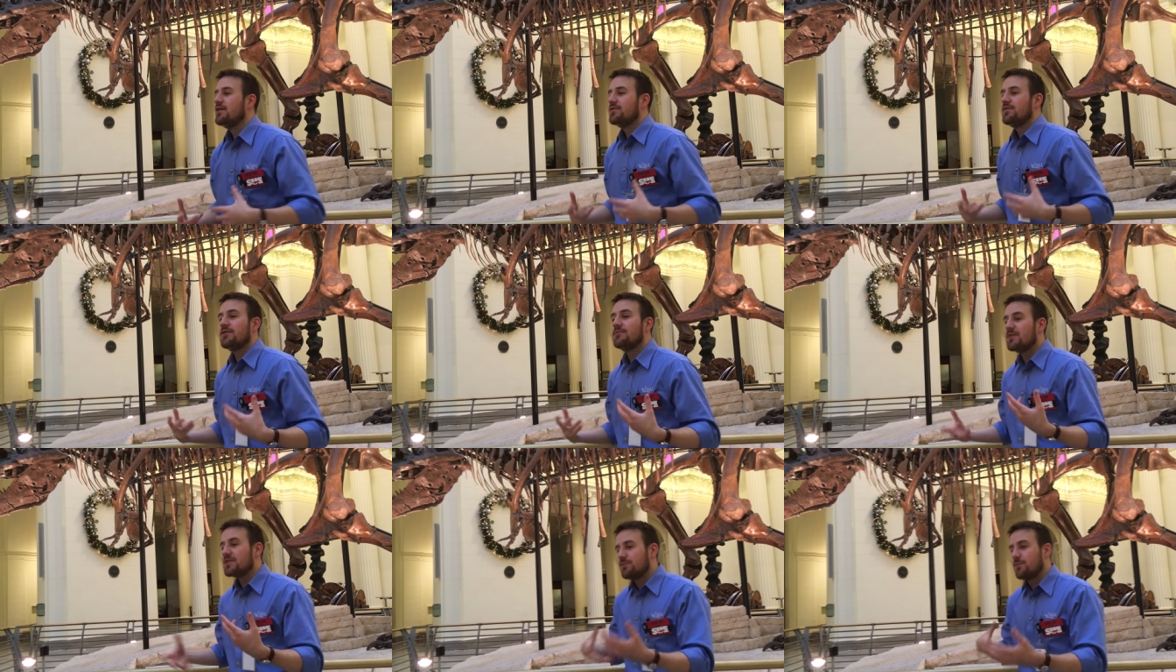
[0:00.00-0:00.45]

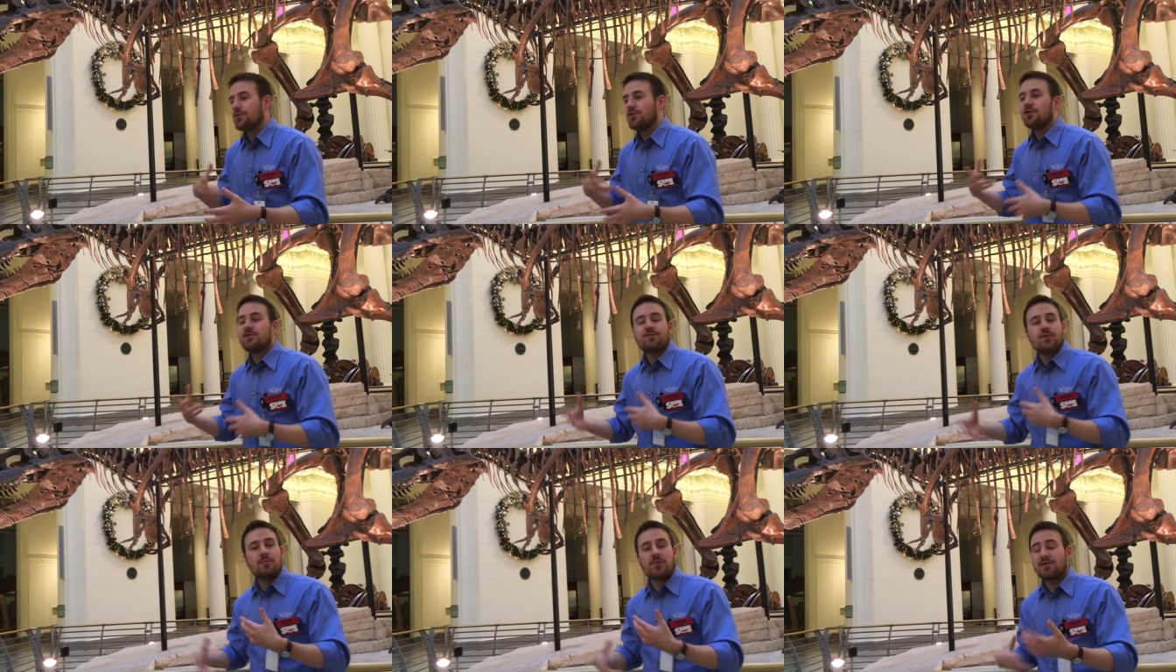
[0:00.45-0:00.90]
They're much more
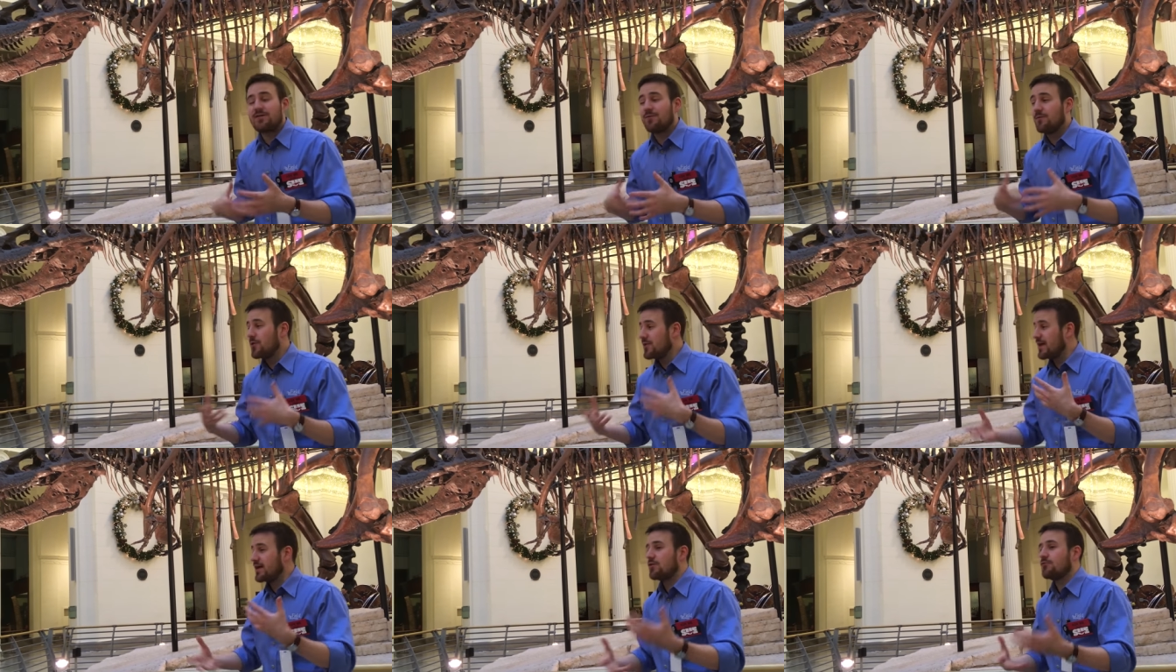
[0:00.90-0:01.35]
useful, much
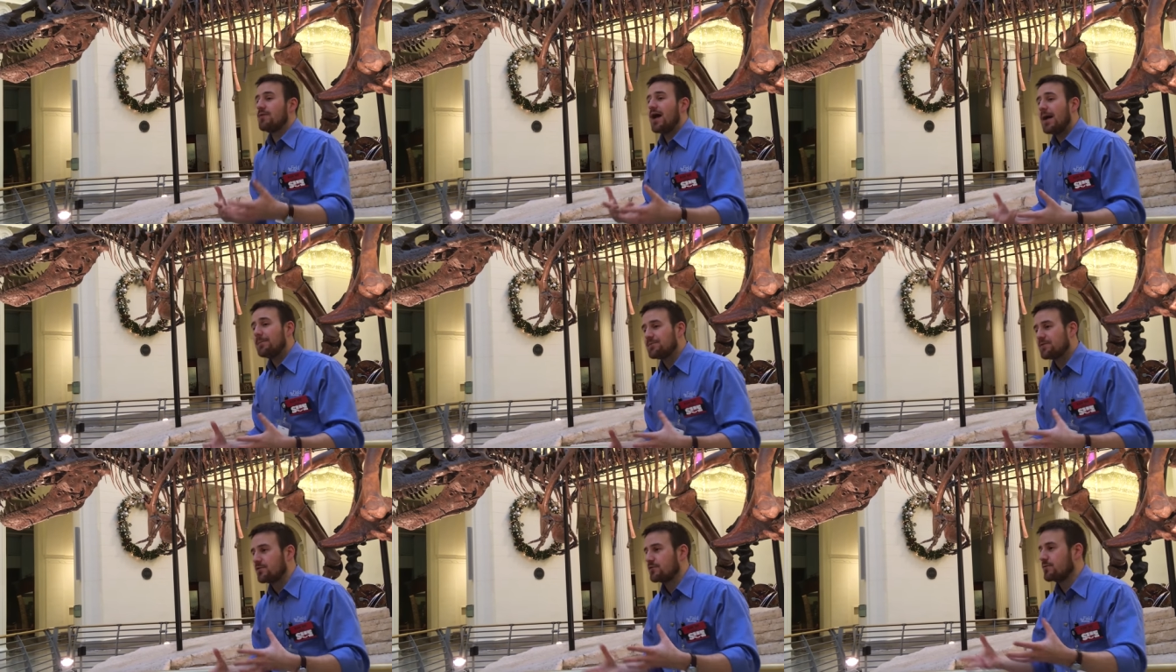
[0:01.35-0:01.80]
more like a
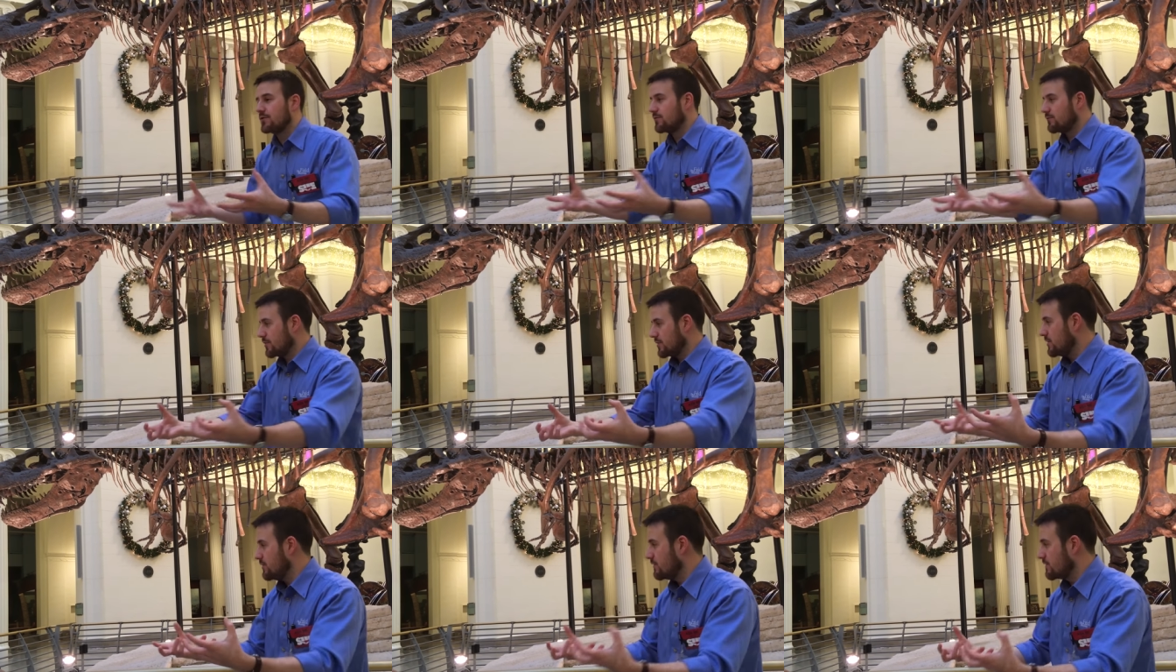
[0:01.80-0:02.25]
raptor
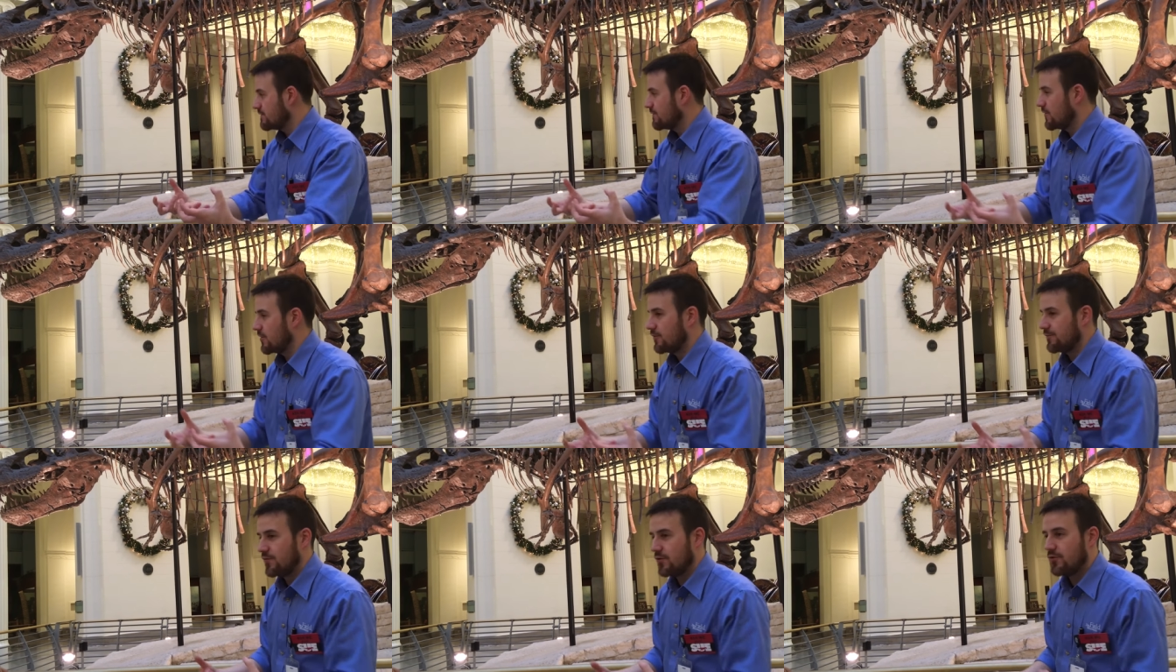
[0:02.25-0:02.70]
would use
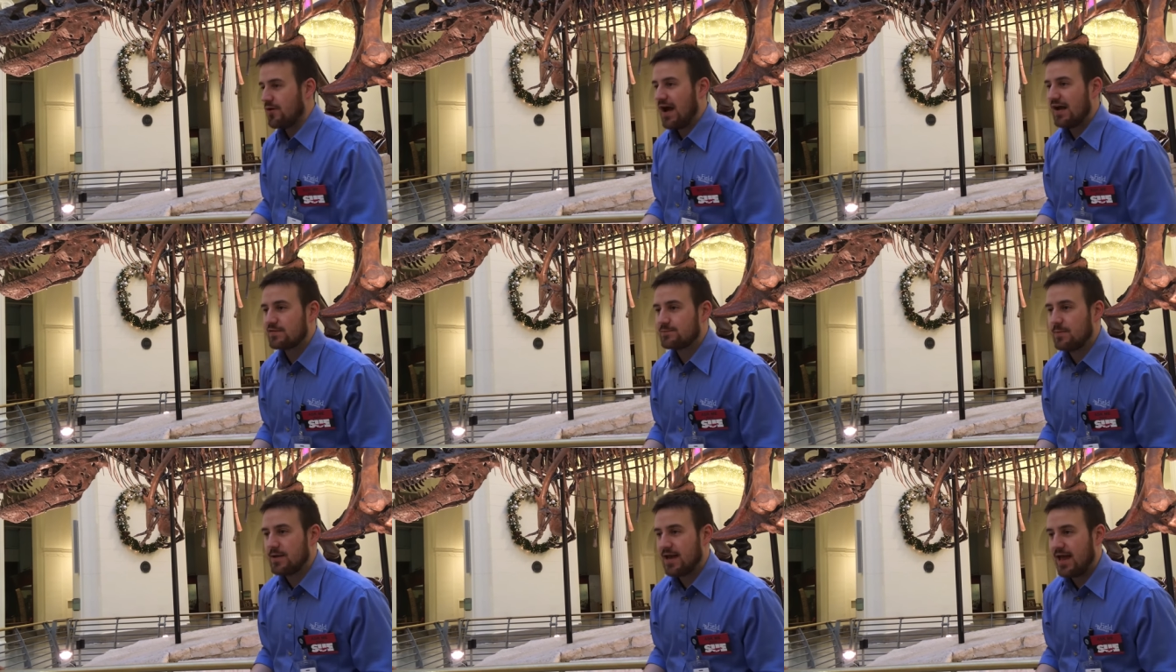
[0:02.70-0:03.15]
for
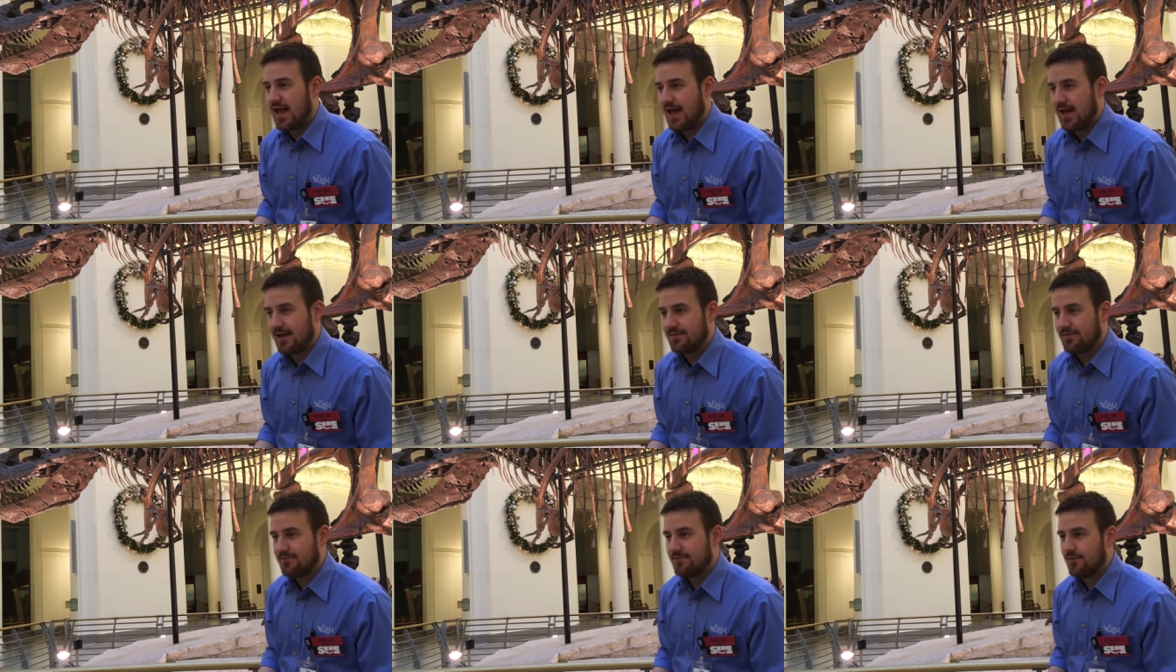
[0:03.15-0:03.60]
grasping
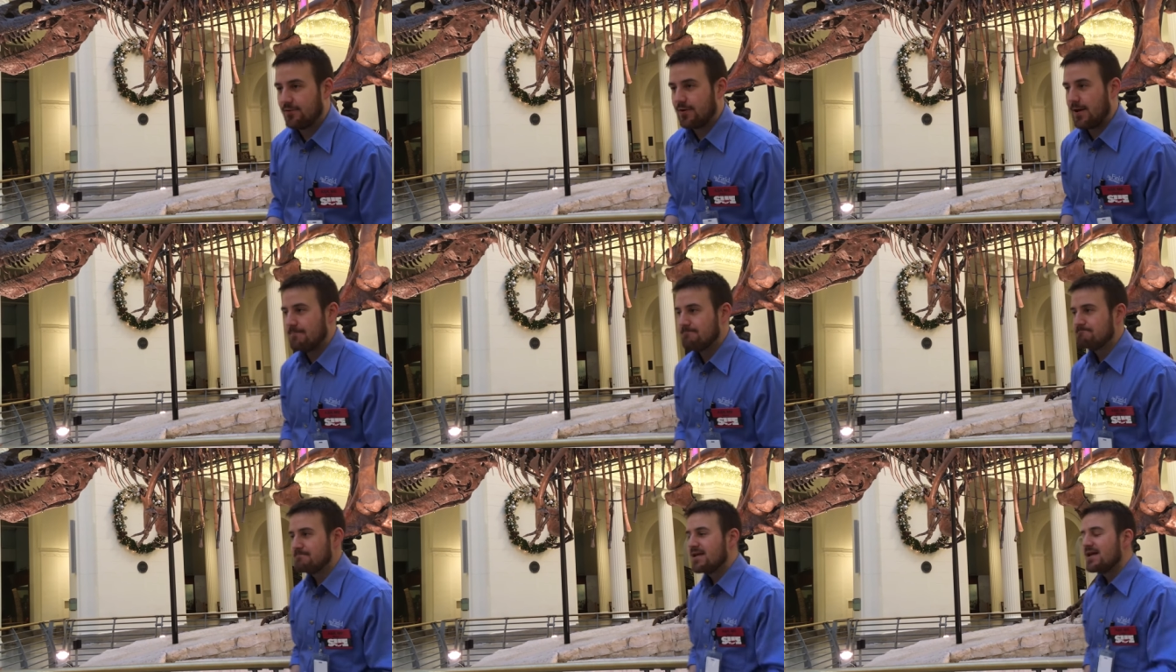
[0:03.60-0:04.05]
hams,
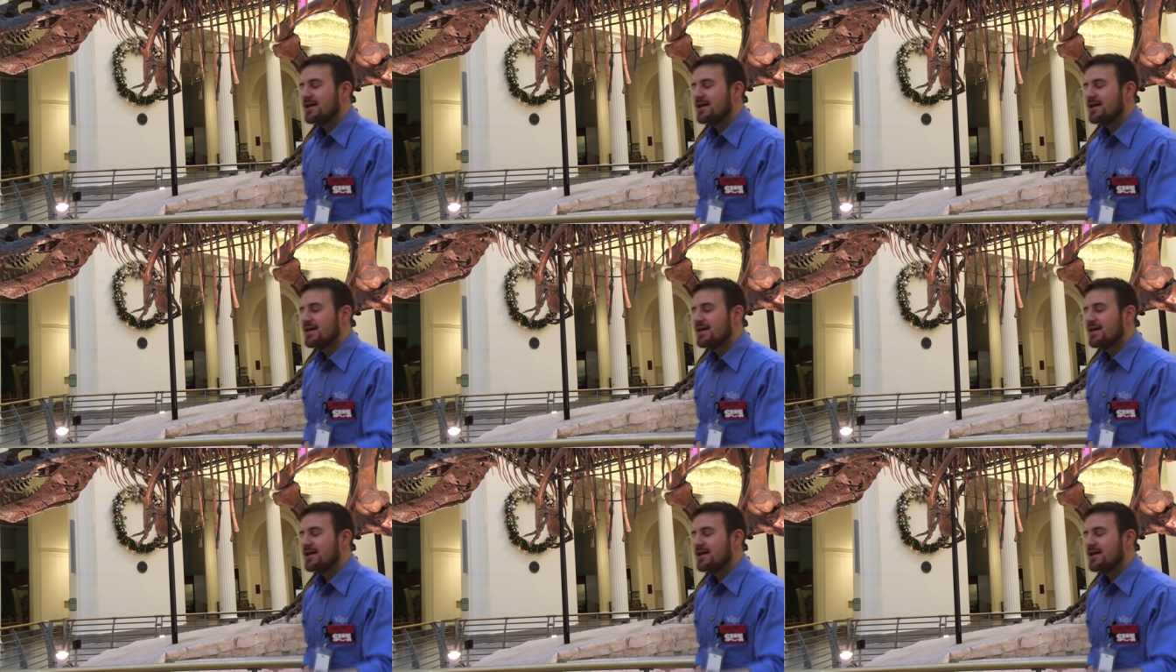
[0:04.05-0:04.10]
okay?